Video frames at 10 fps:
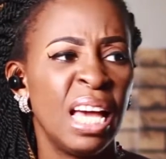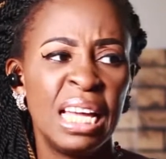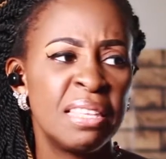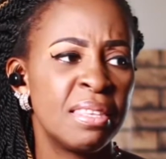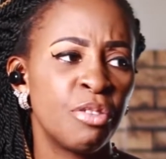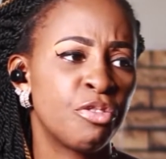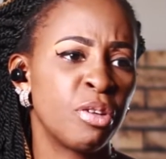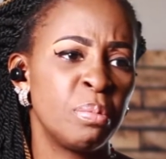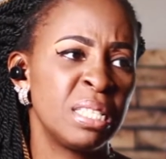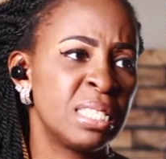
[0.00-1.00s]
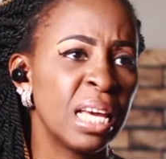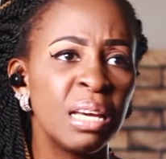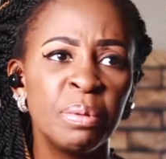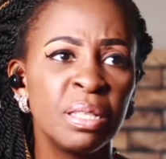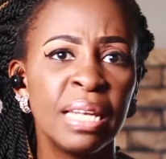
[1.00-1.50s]
Anything from a
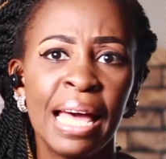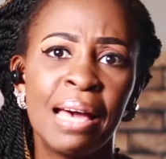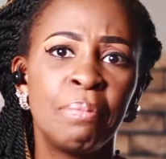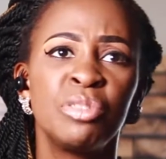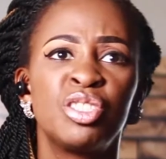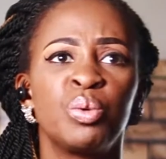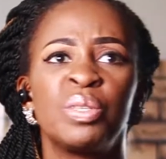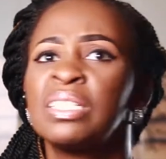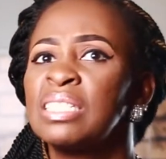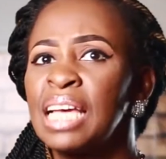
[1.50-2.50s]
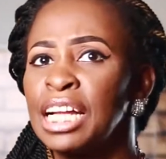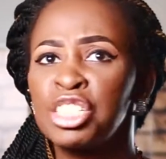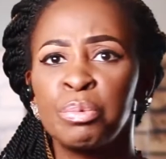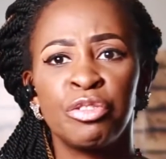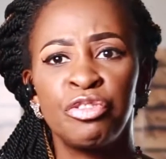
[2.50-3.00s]
table lamp to an
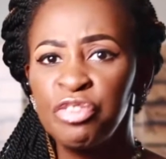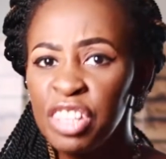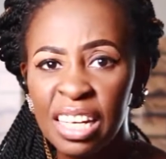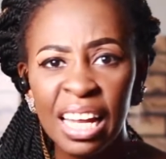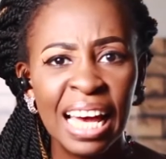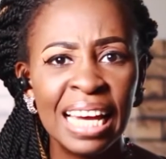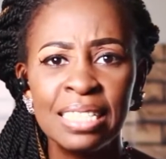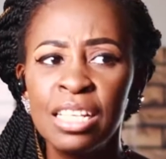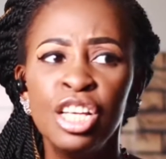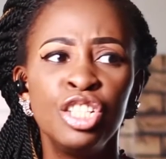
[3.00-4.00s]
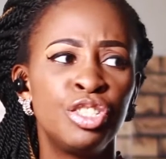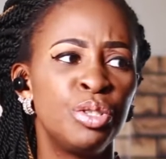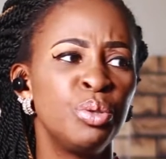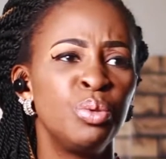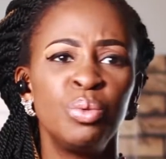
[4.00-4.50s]
attachable fill light
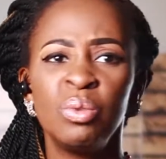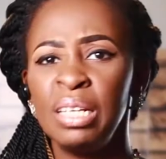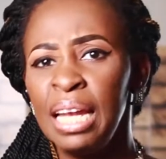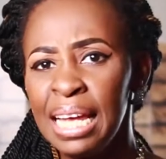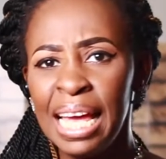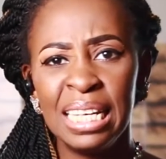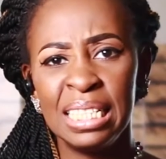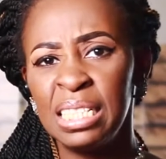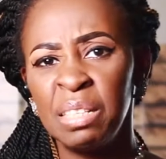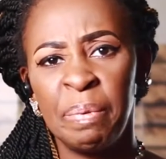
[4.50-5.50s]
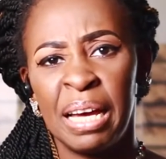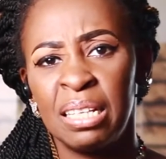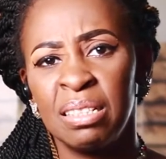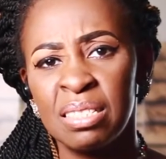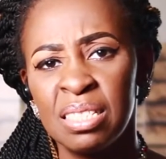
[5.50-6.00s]
to LED
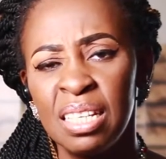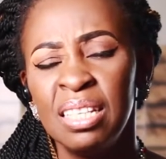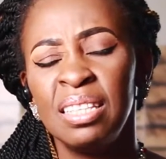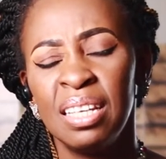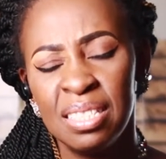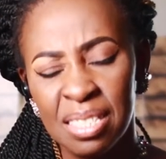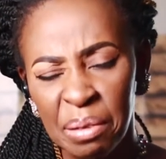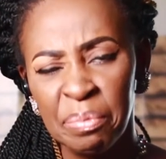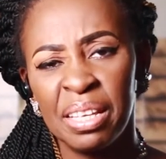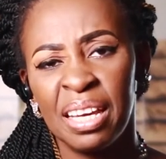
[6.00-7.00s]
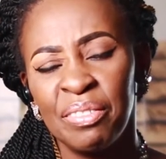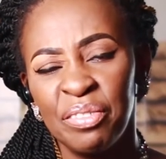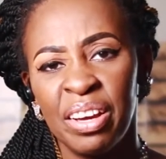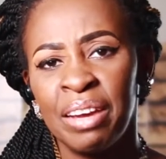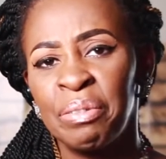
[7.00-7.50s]
panels, there is something
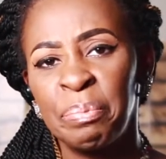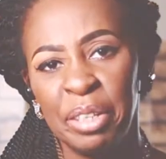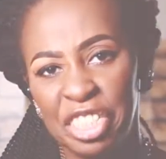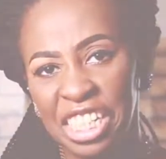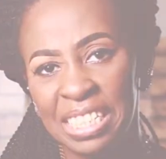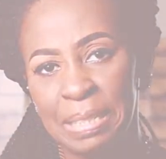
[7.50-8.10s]
for every budget.